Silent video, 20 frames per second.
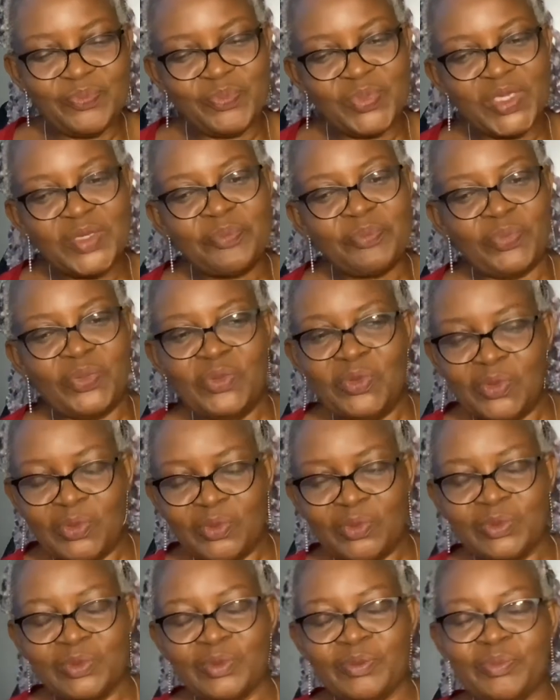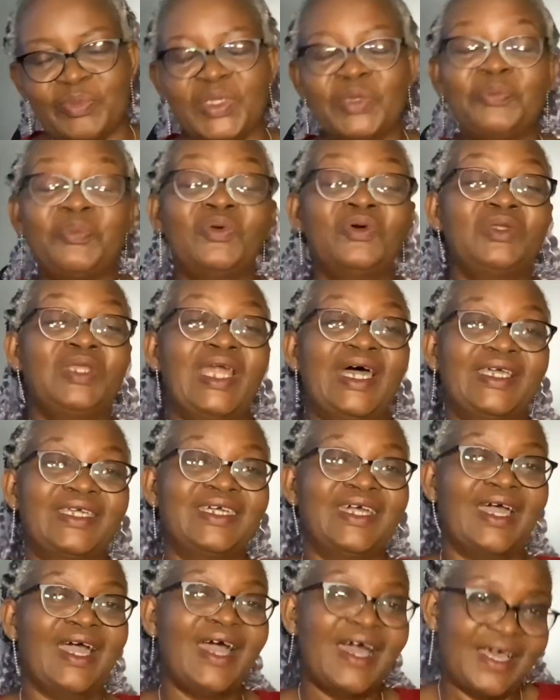people
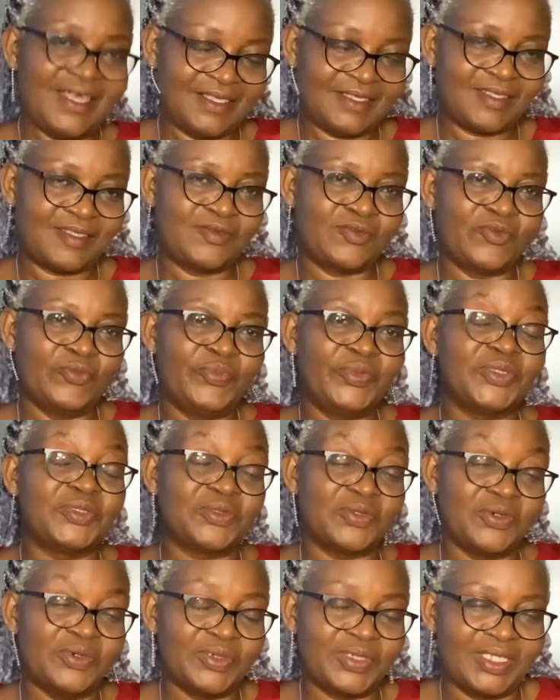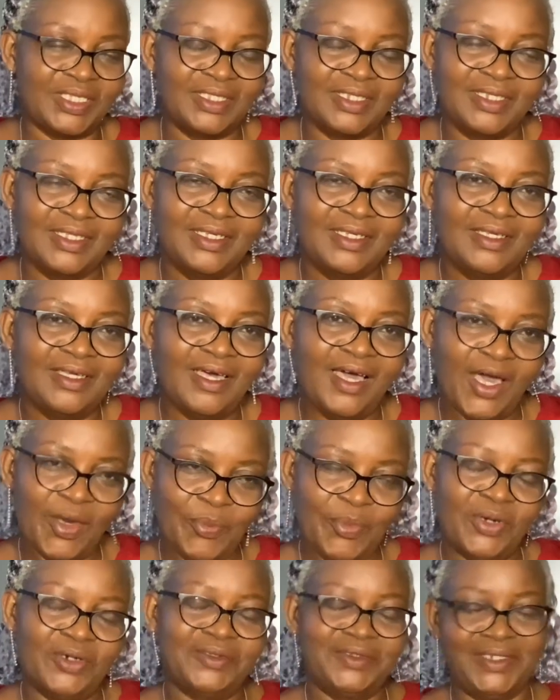like us to be talking
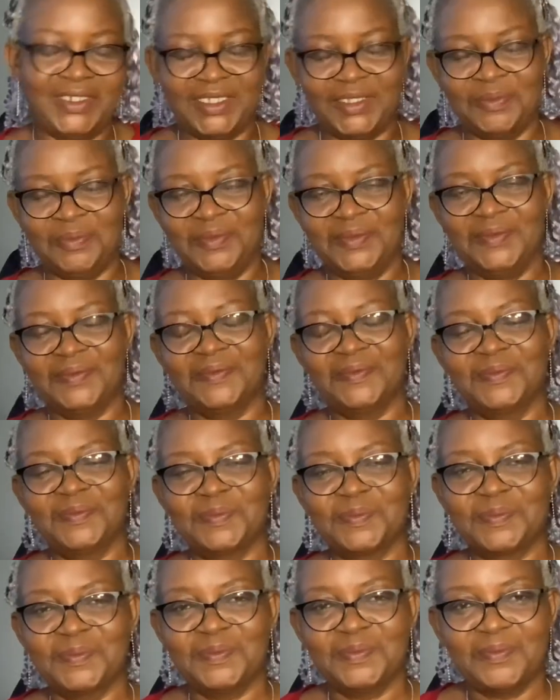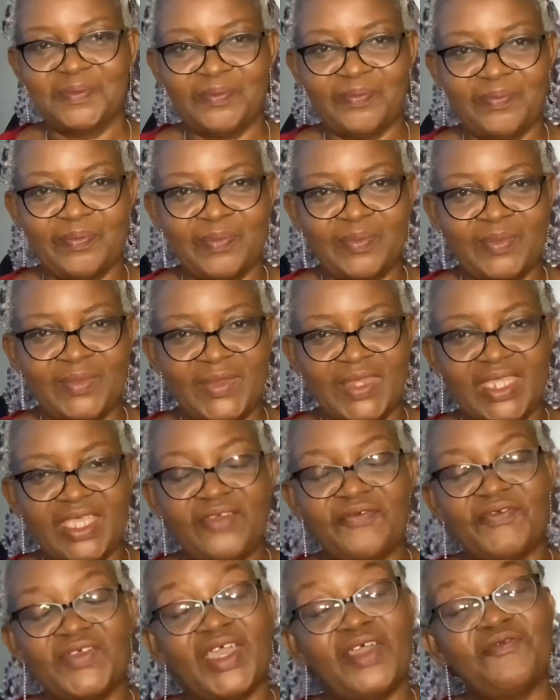about them.
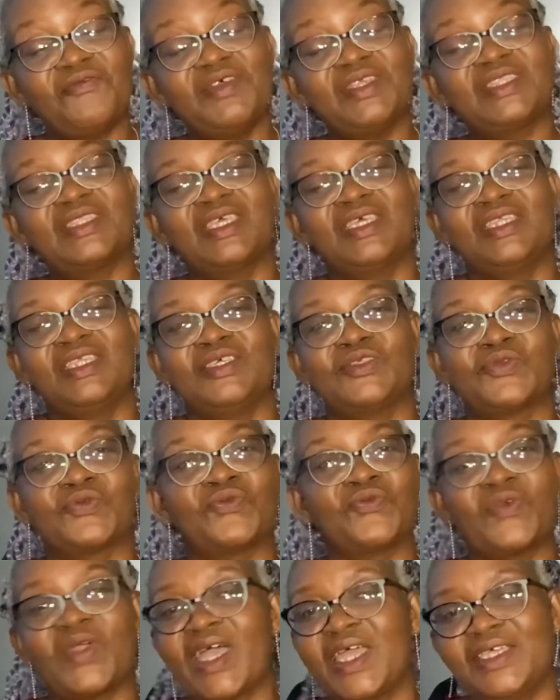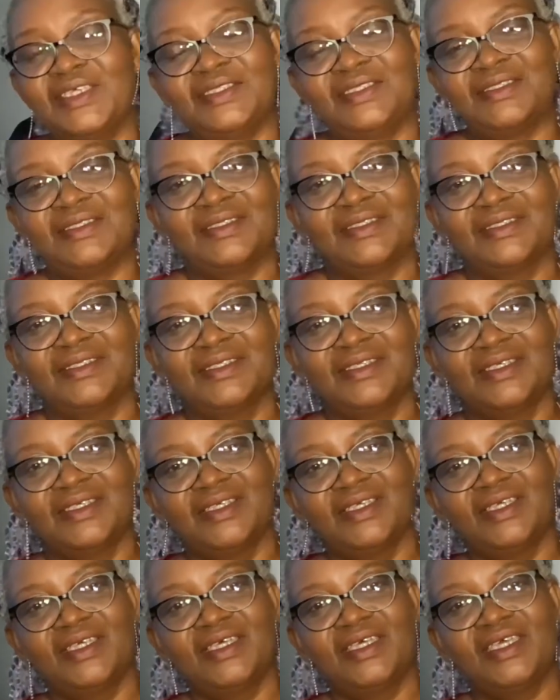If everything is right,
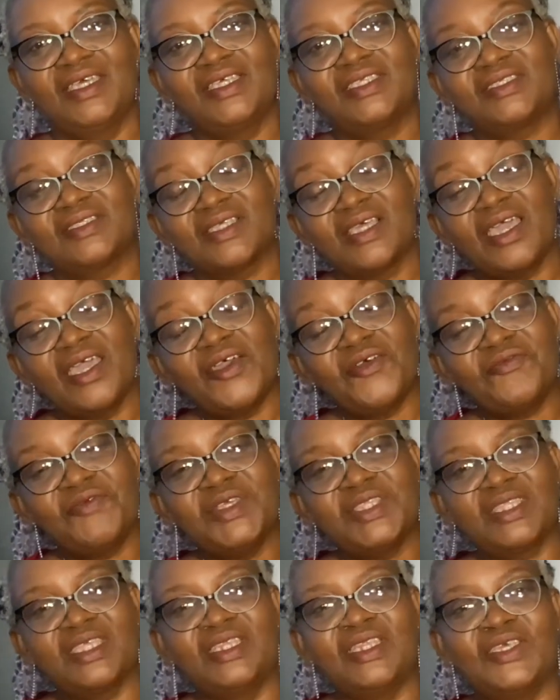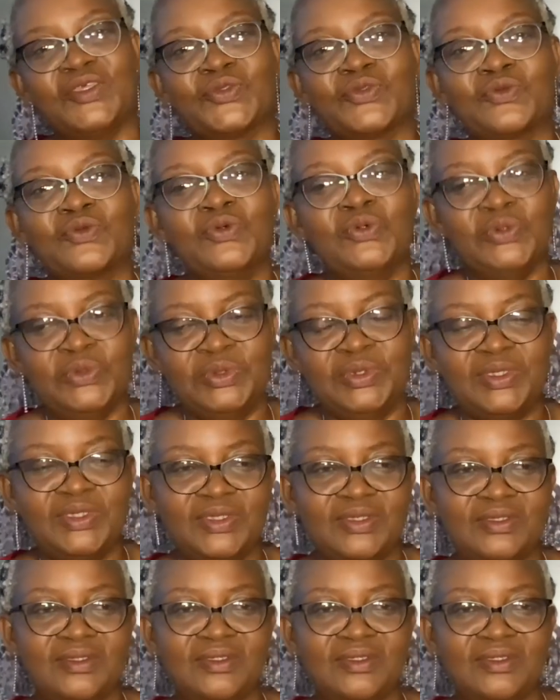if everything is good,